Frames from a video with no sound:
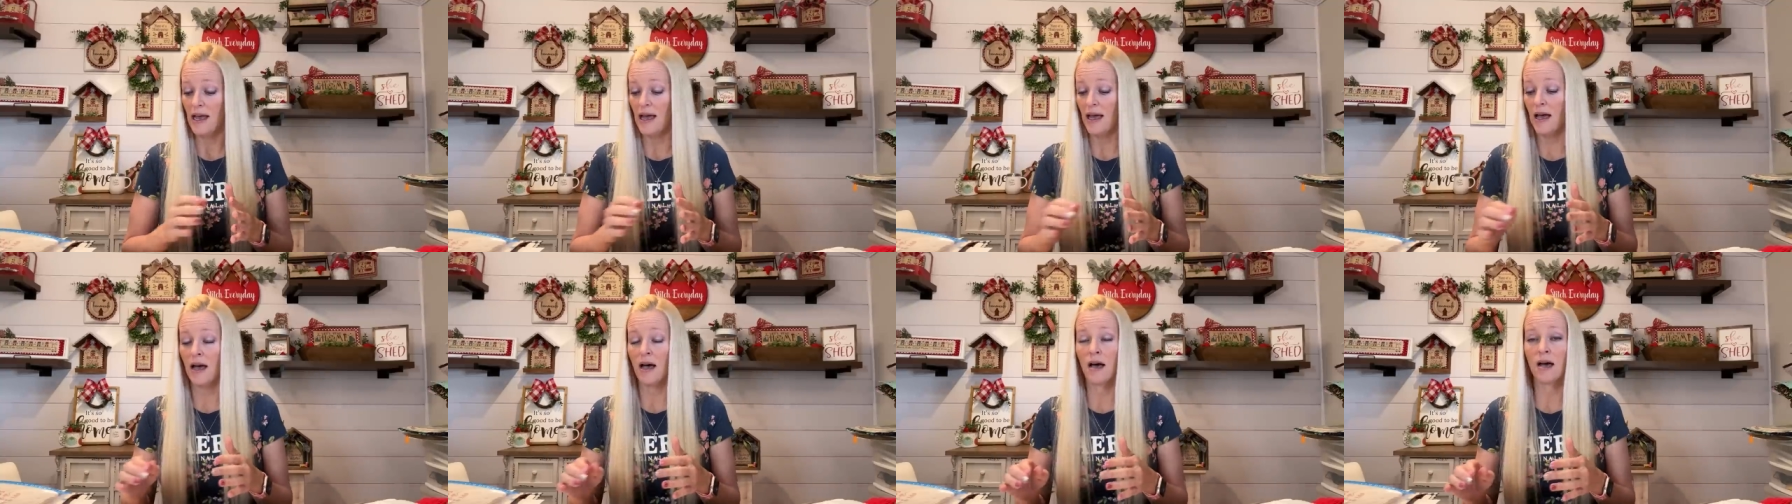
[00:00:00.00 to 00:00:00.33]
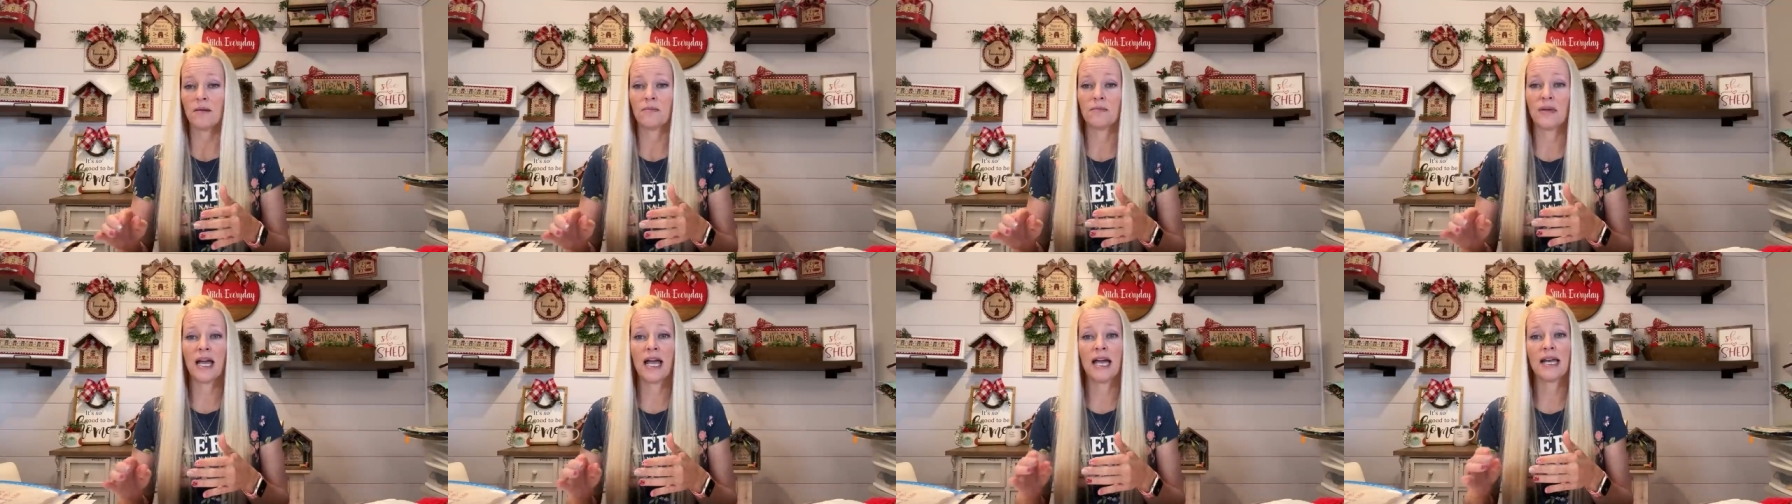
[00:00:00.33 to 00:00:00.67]

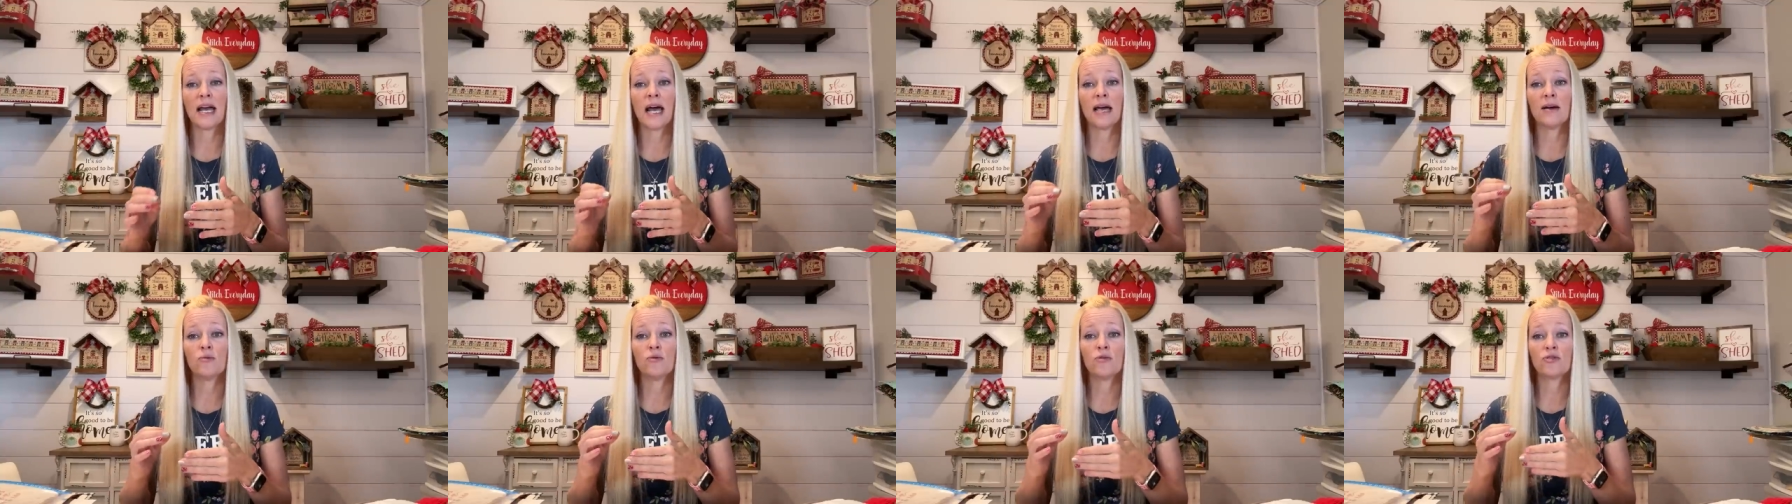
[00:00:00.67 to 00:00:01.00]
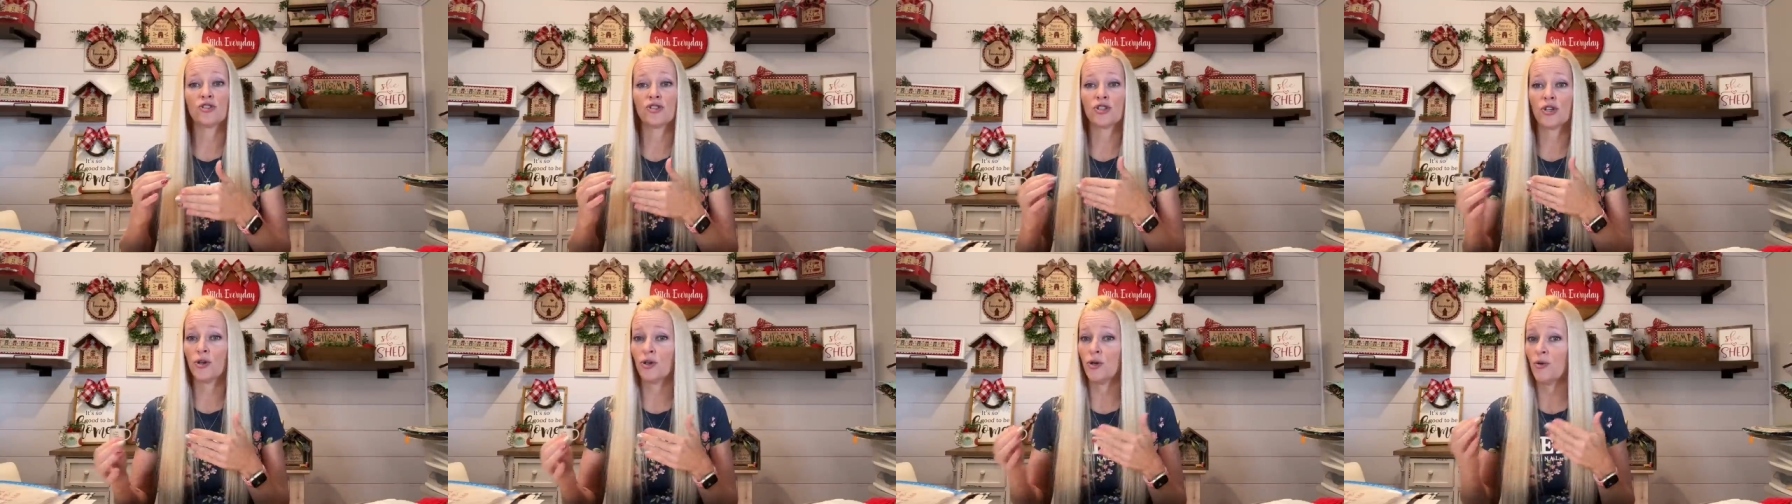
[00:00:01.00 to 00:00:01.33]
Um, and I will
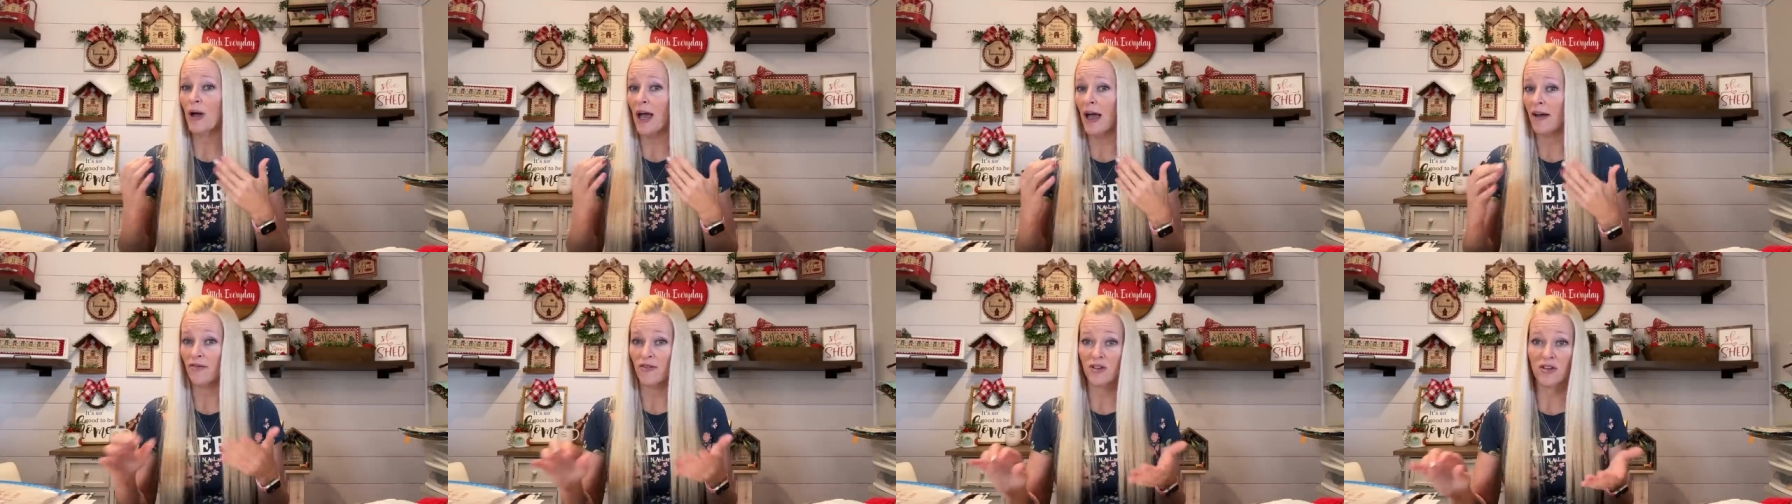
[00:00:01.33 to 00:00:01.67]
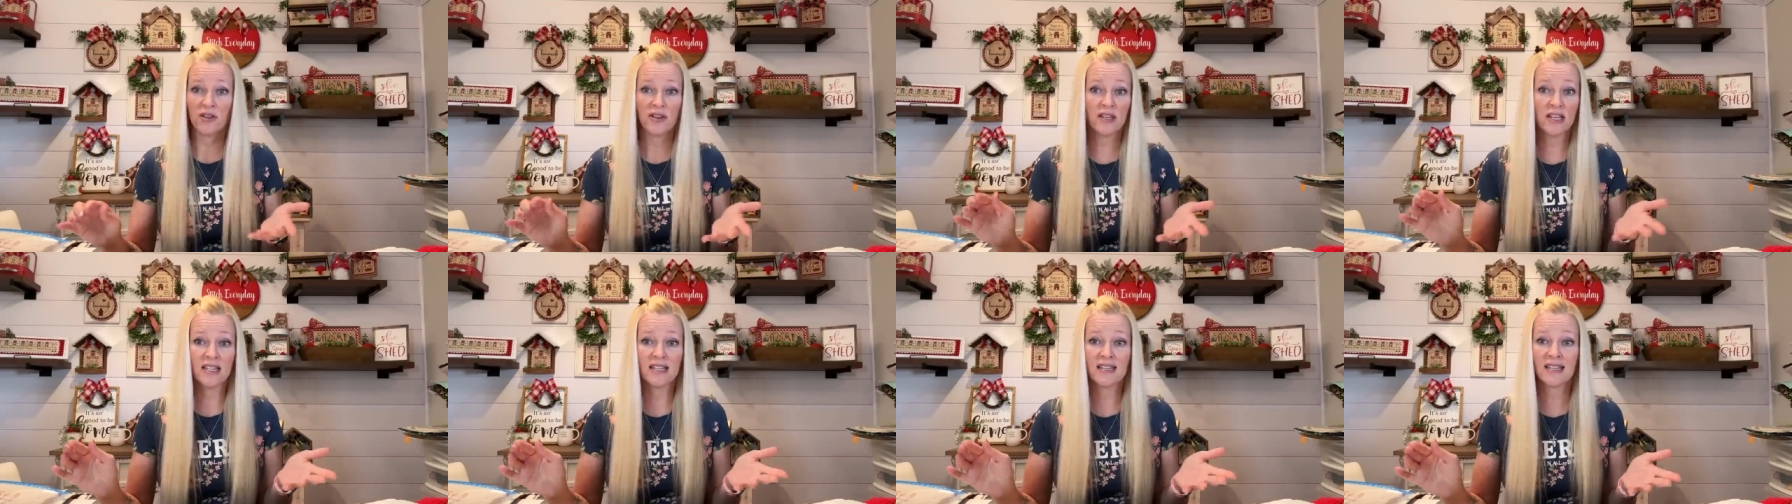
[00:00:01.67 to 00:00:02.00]
show you
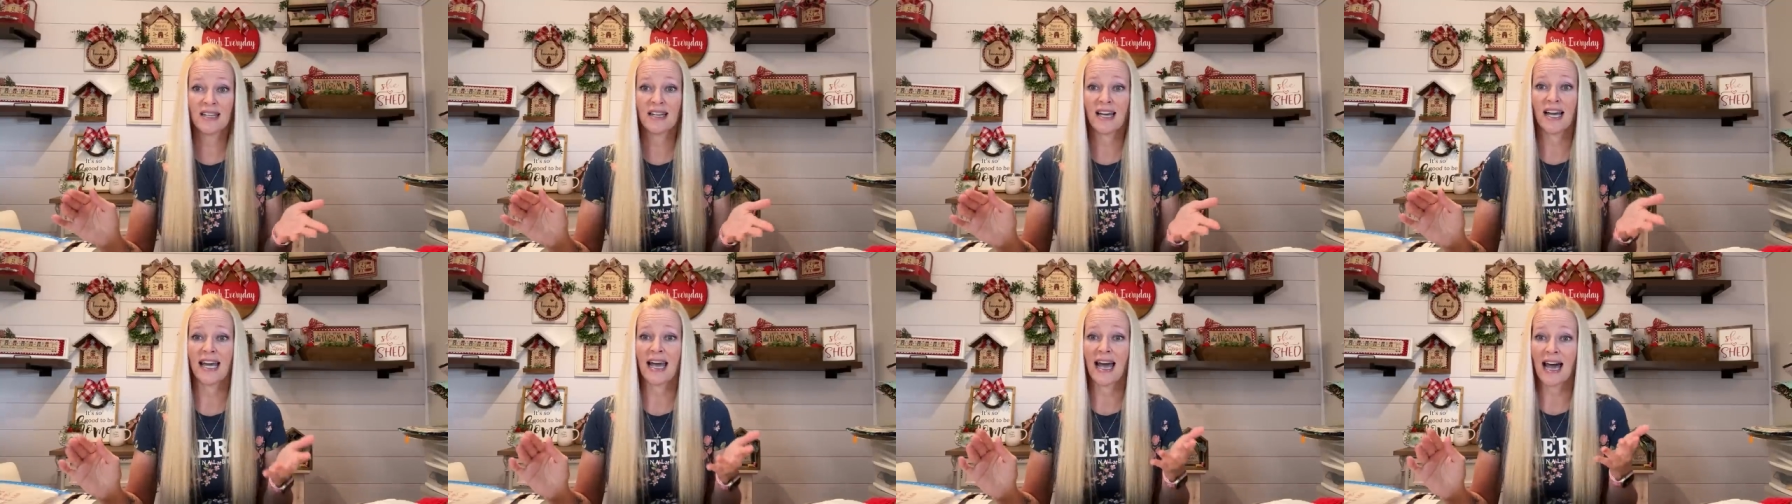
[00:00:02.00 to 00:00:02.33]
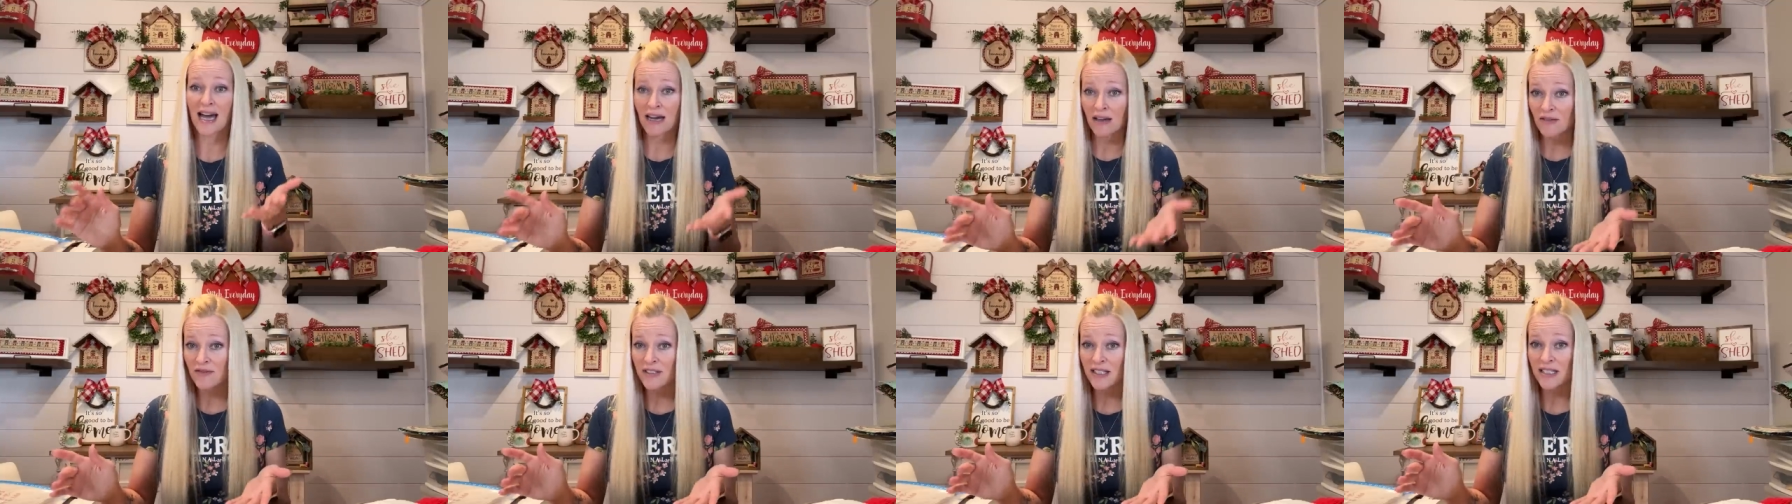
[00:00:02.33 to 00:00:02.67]
everything that I
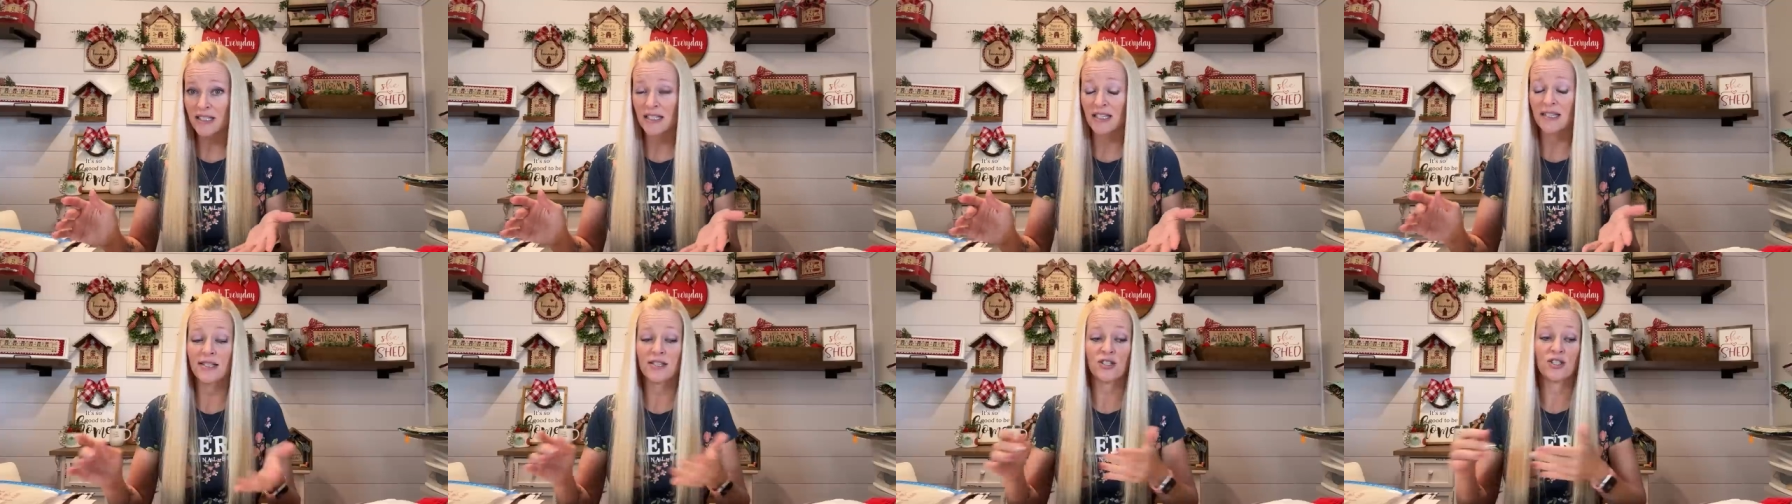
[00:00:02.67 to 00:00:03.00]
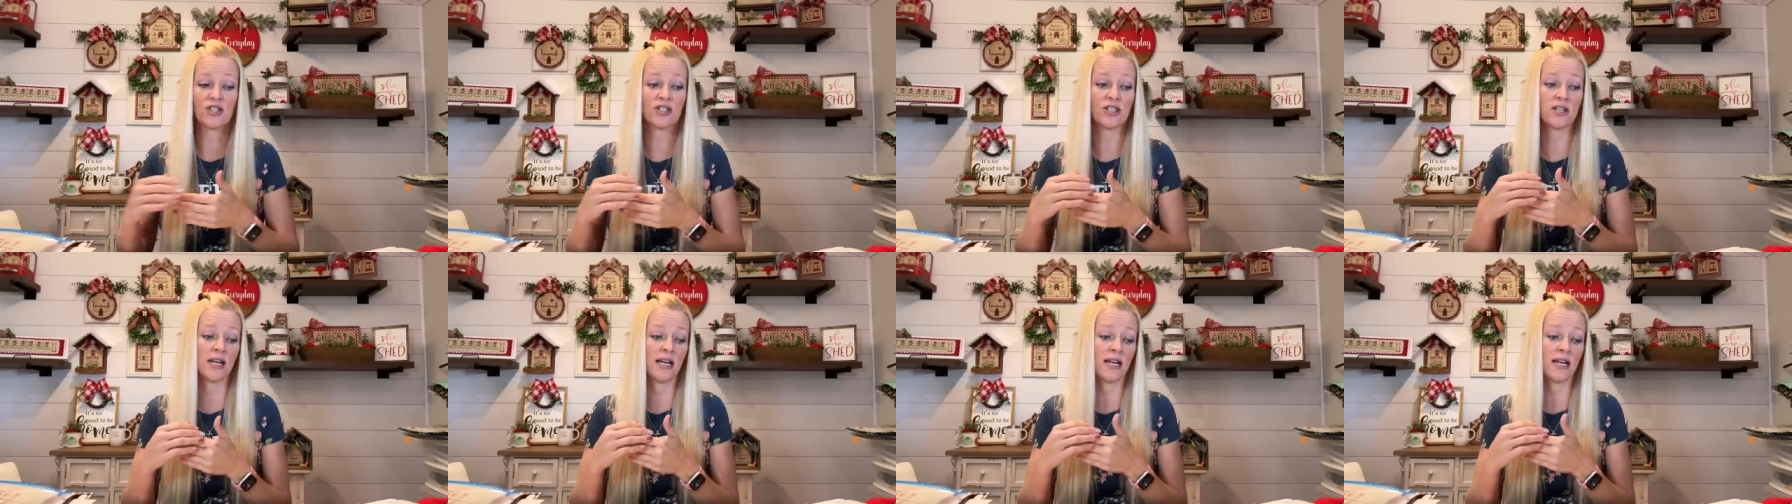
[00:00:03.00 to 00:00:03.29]
have stitched